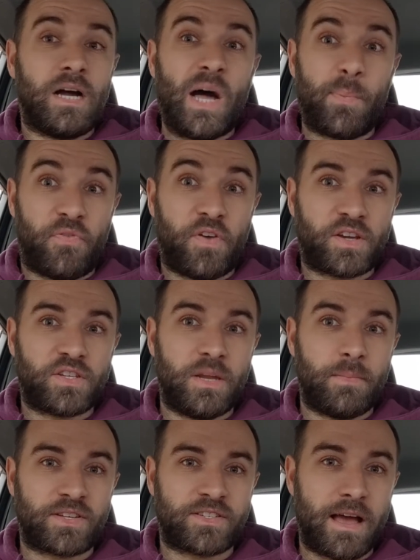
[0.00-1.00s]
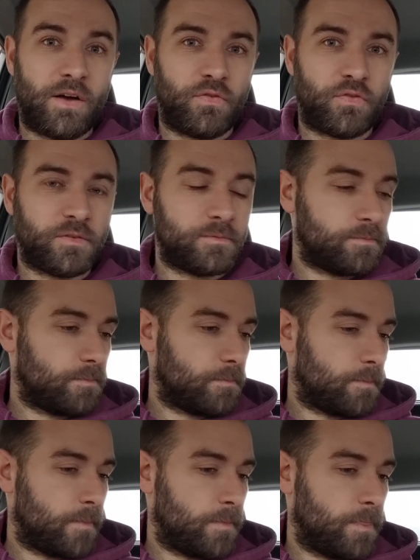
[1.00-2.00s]
I'll be fixing it myself.
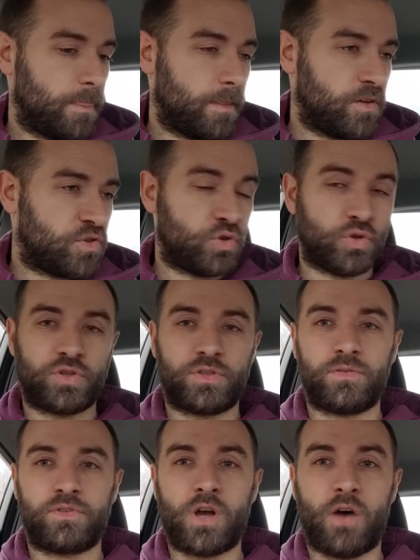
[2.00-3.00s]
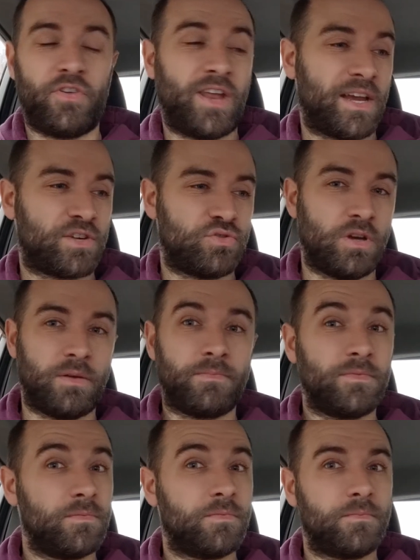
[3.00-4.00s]
It's just sort of an extra
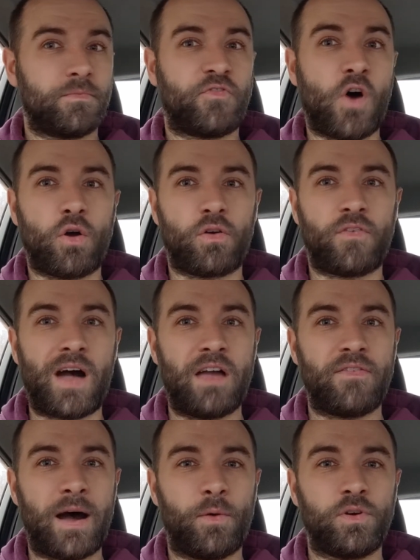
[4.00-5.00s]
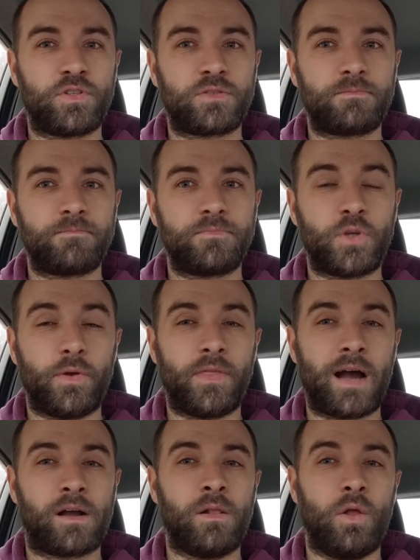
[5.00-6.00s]
4 or 5 hours doing
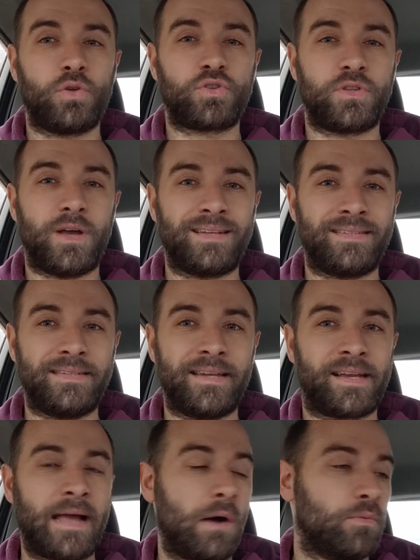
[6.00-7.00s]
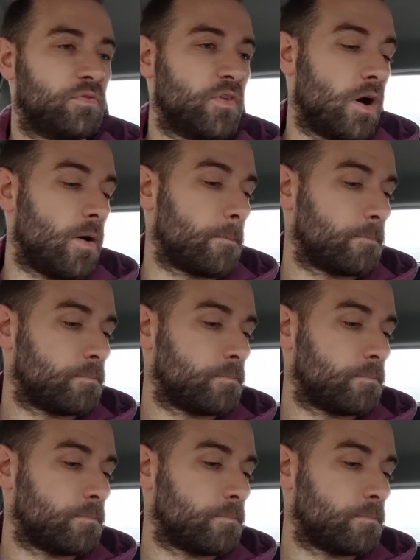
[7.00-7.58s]
that clutch that I didn't account for.